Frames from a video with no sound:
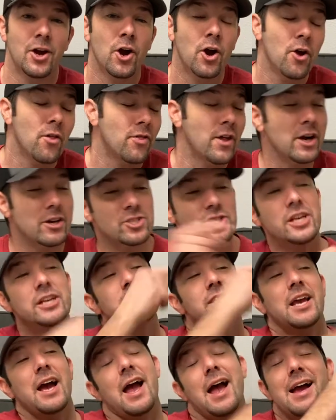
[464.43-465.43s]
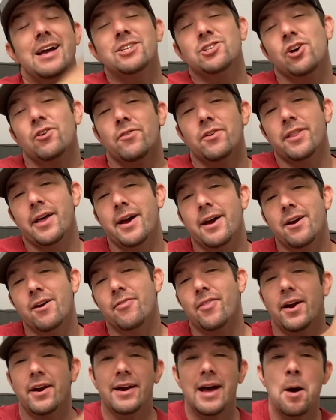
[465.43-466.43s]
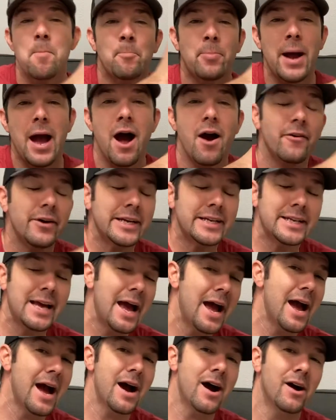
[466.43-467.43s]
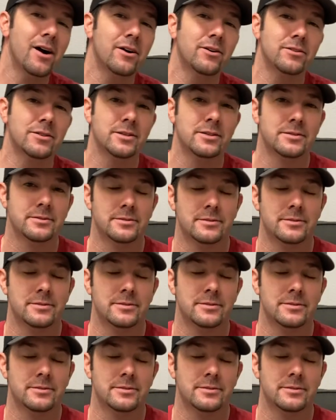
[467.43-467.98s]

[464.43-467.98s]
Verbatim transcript: There's these guys over there. They're not bowing down.